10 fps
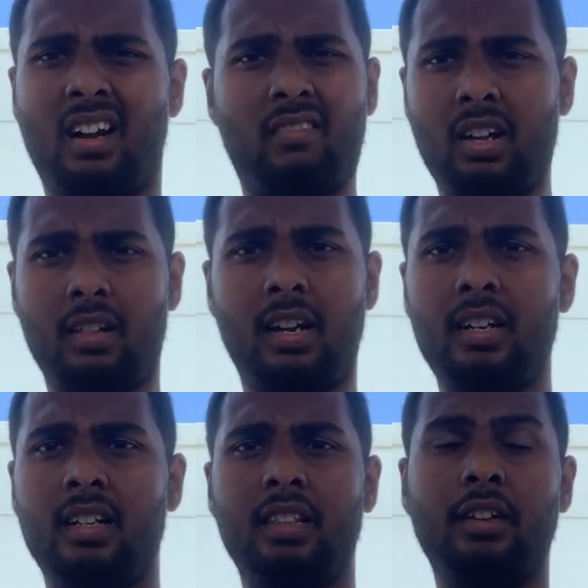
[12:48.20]
I will
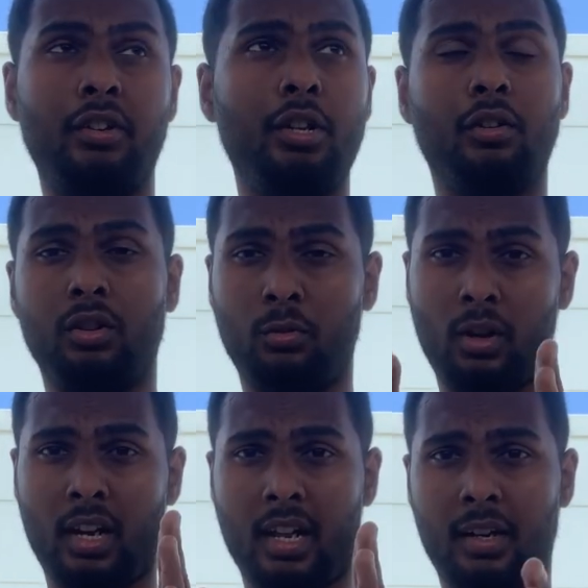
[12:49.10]
see you all in
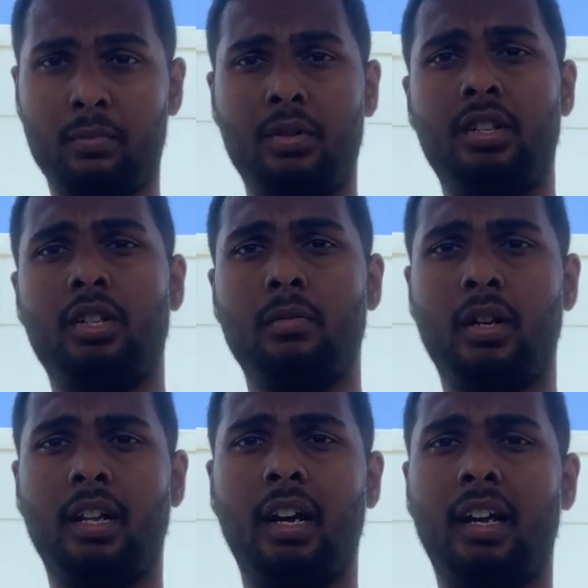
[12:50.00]
another beautiful
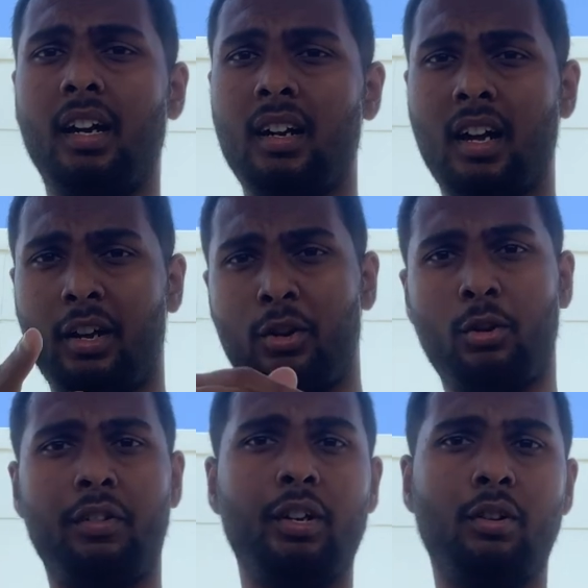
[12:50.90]
video. Till
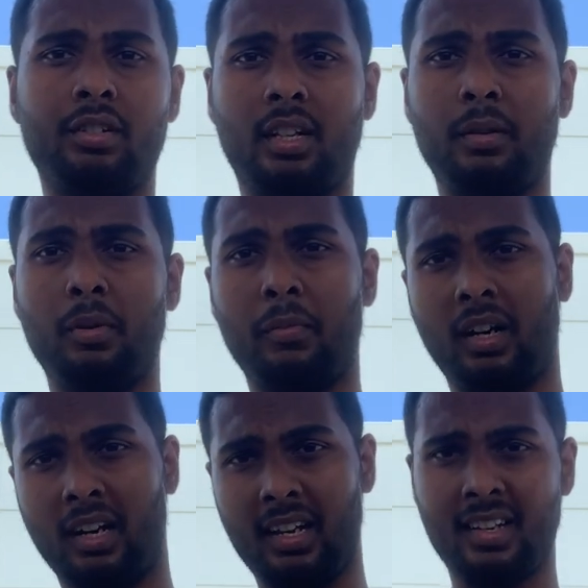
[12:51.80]
then, thanks for
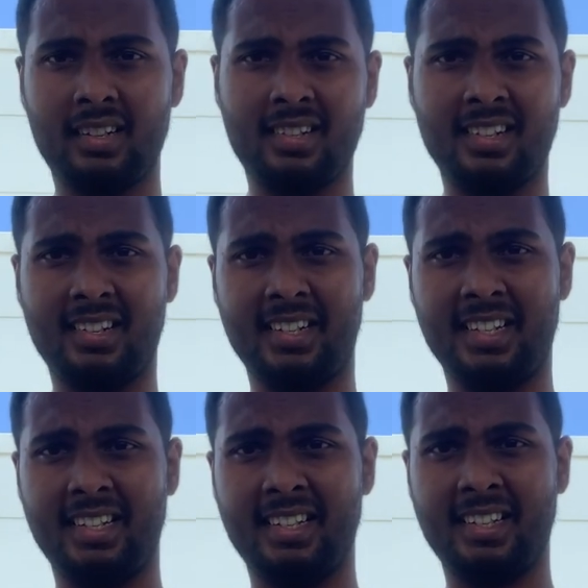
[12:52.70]
watching and cheers.